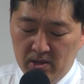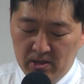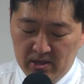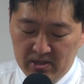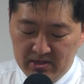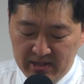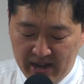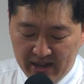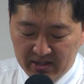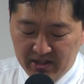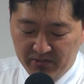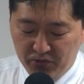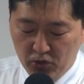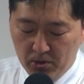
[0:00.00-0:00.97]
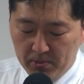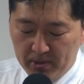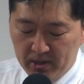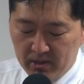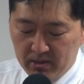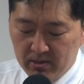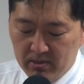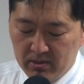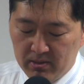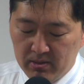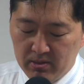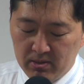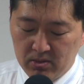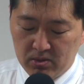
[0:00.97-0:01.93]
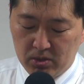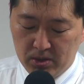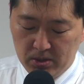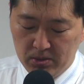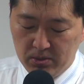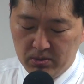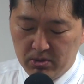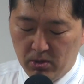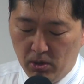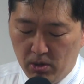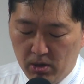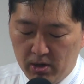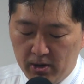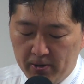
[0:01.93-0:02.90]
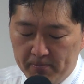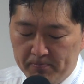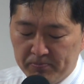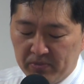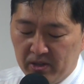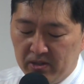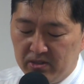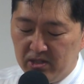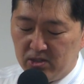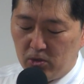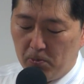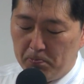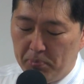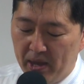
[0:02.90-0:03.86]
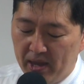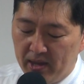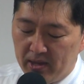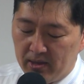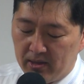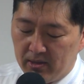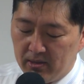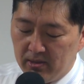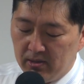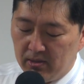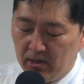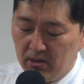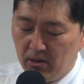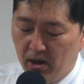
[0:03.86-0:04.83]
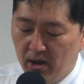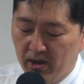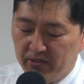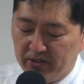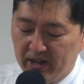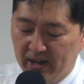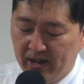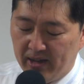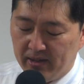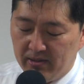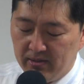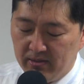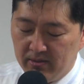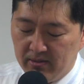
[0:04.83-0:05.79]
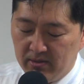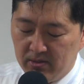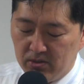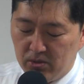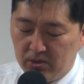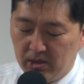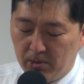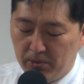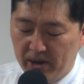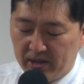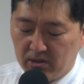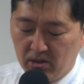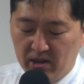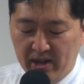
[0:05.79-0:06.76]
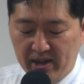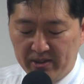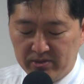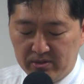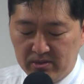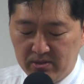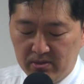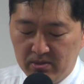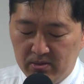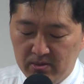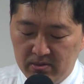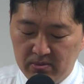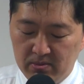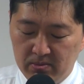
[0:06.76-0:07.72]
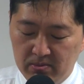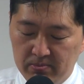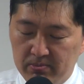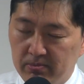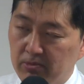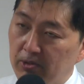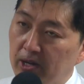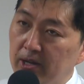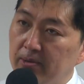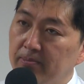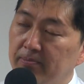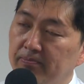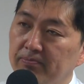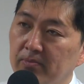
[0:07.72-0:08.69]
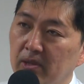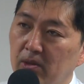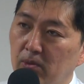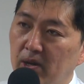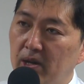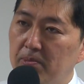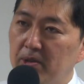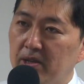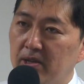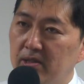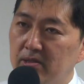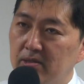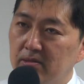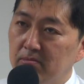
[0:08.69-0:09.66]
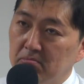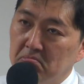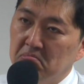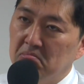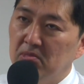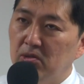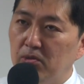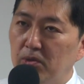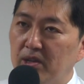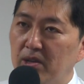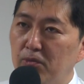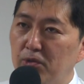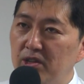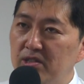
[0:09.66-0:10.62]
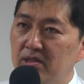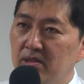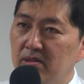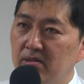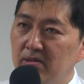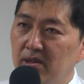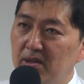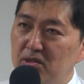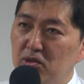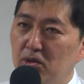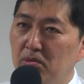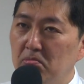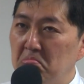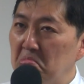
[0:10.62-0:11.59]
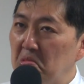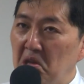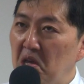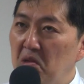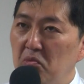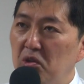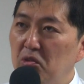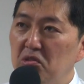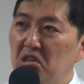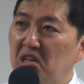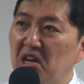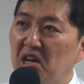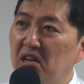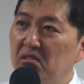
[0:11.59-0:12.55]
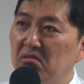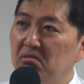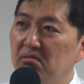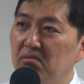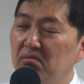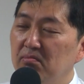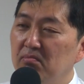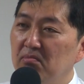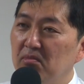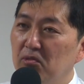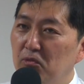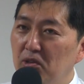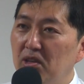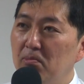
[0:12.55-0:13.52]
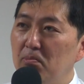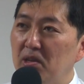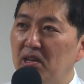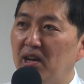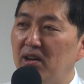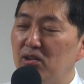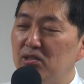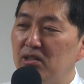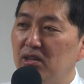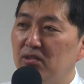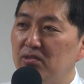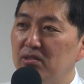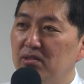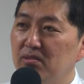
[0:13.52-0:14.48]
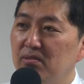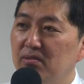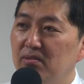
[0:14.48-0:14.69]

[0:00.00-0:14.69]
It's not conforming to or disobeying the law of God to direct our lives. Right? Why? Because we can reason. And so, hey, we don't need God. We can be God ourselves.